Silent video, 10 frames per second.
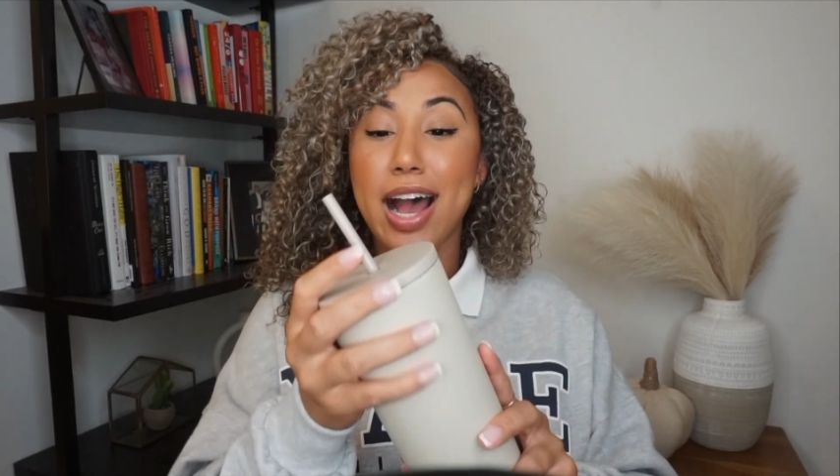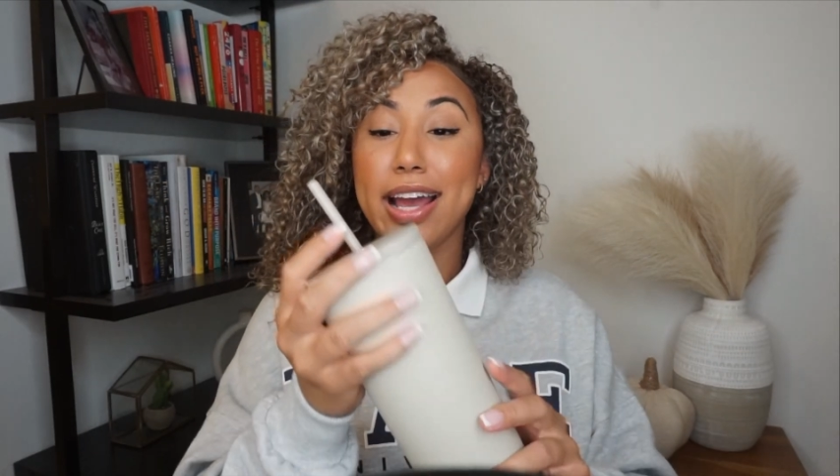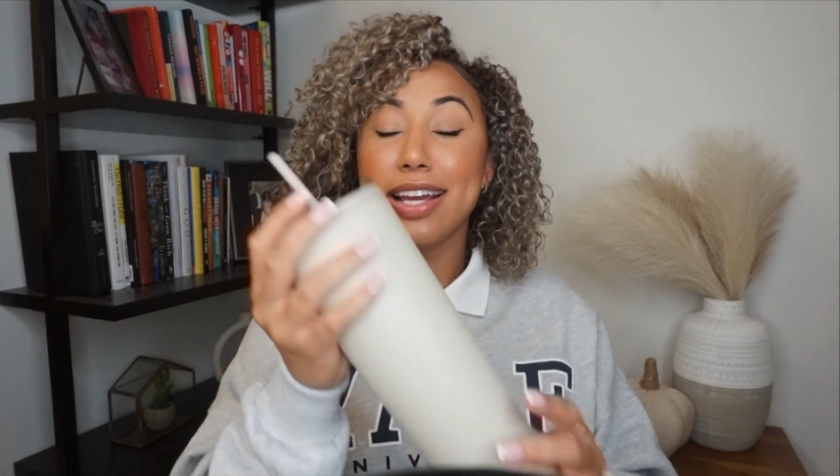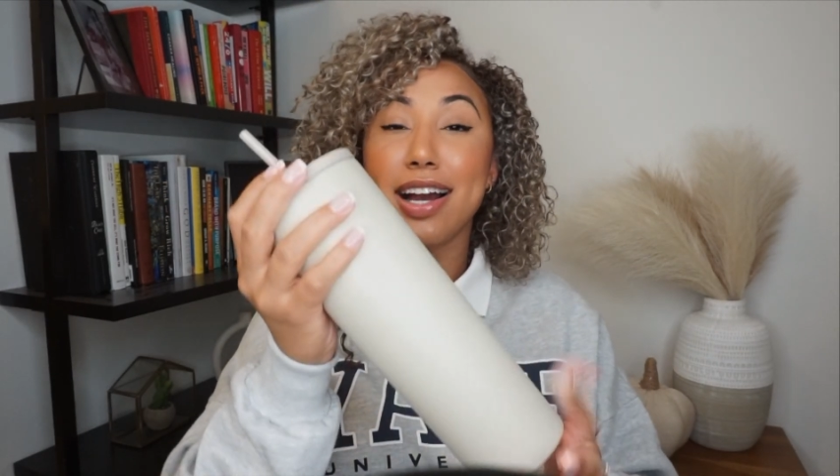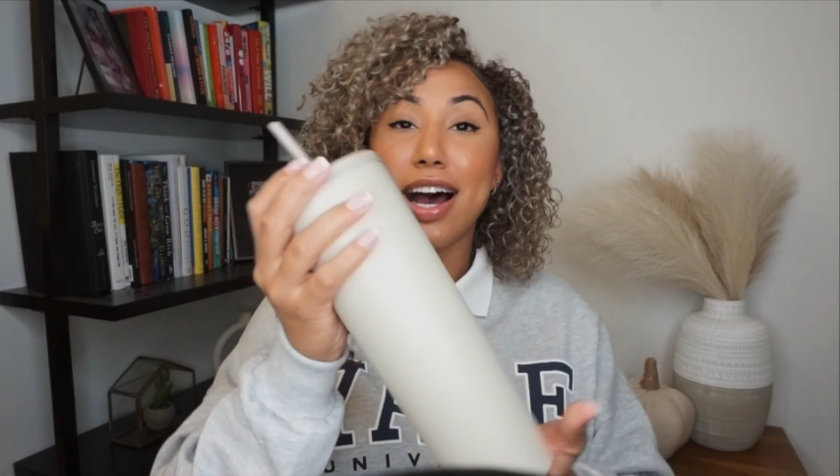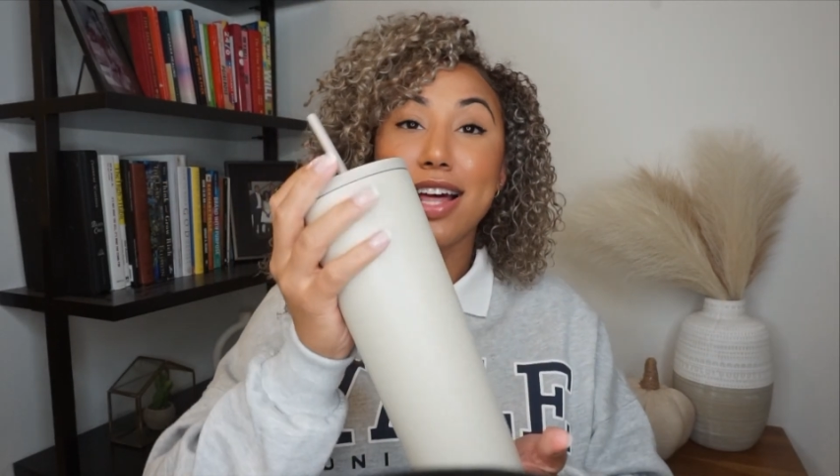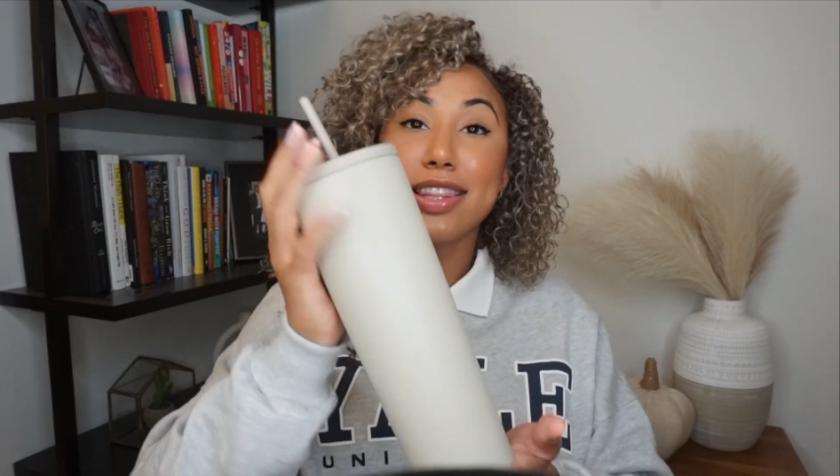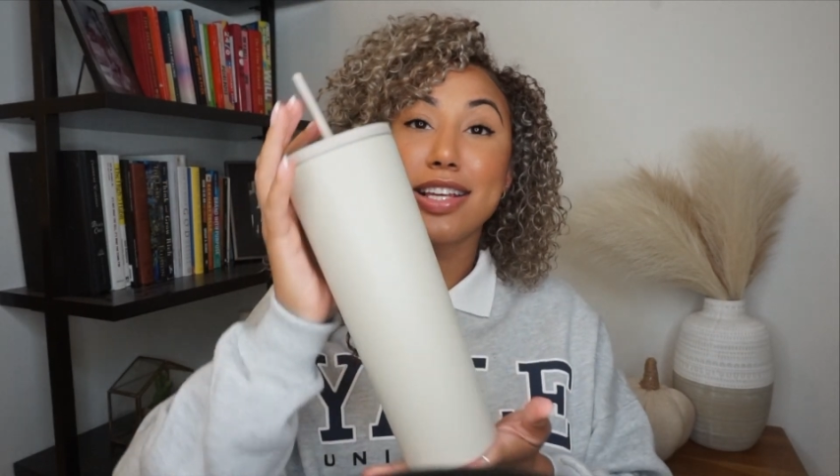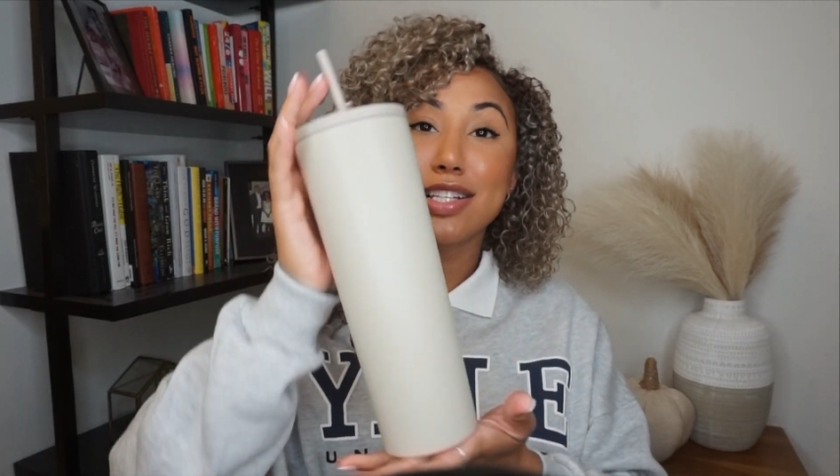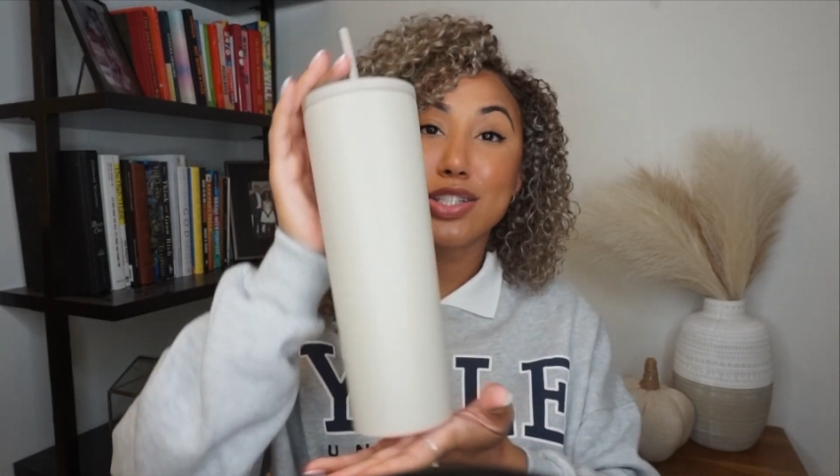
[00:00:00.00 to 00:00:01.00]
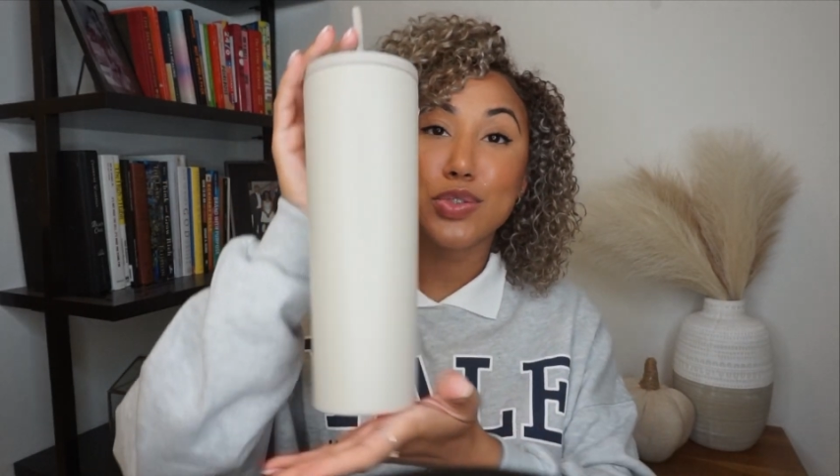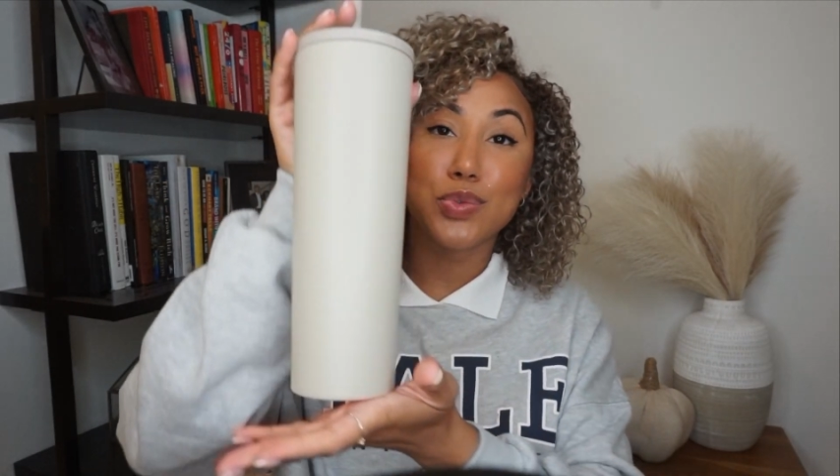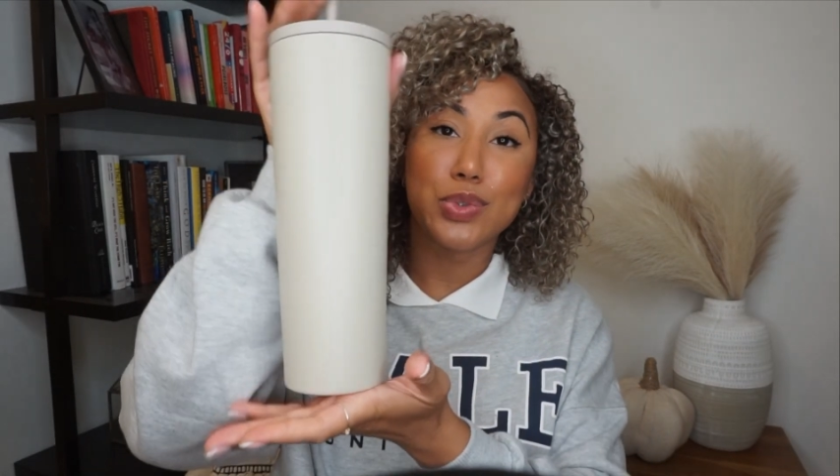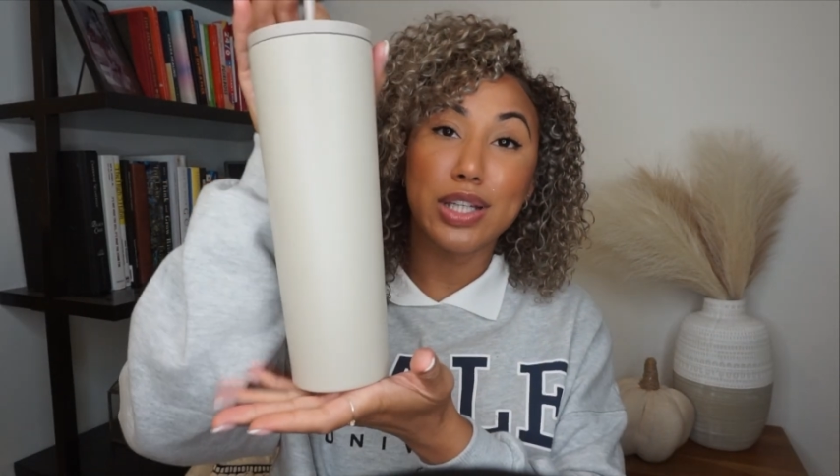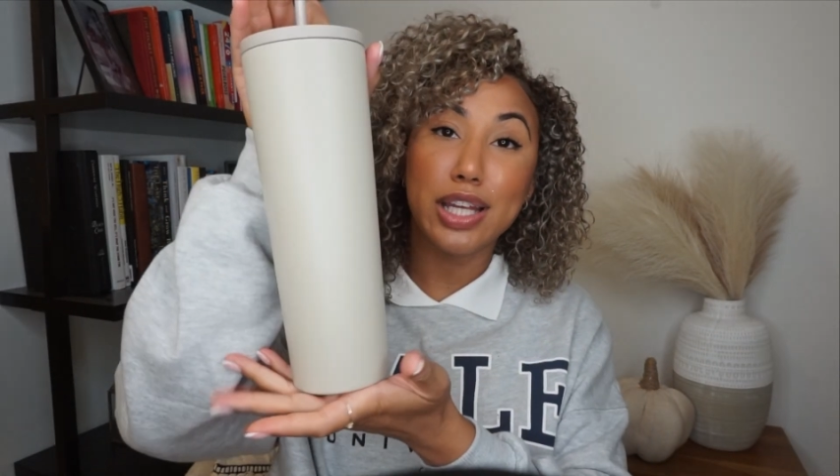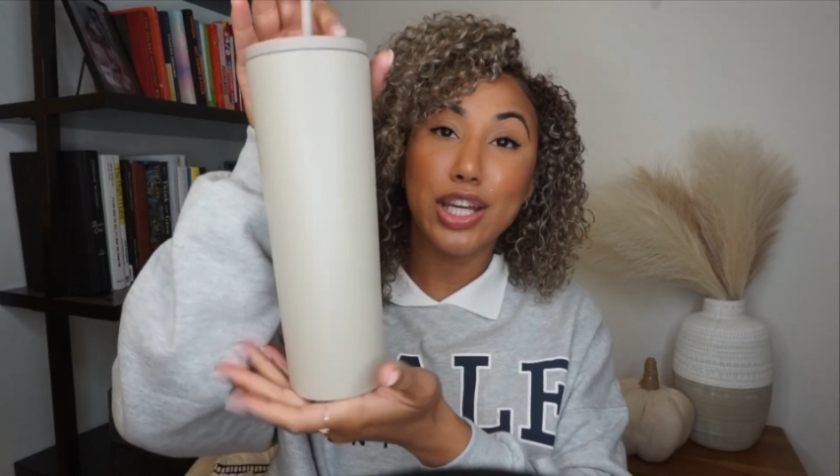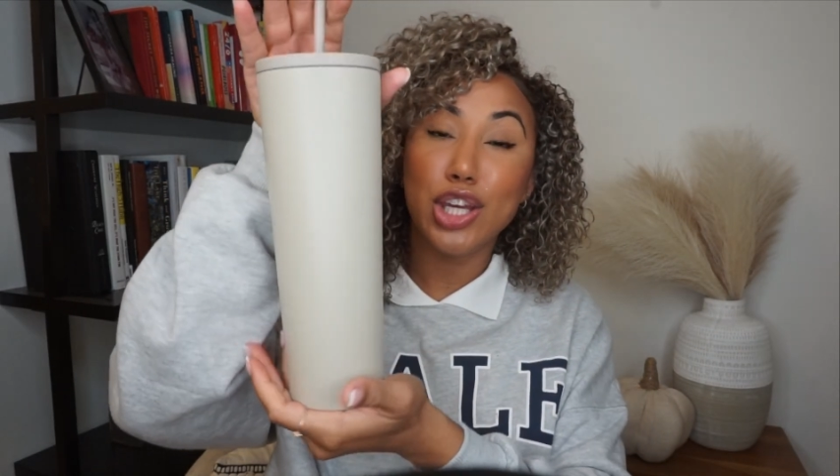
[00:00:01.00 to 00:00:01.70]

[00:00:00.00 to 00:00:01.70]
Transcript: I got this really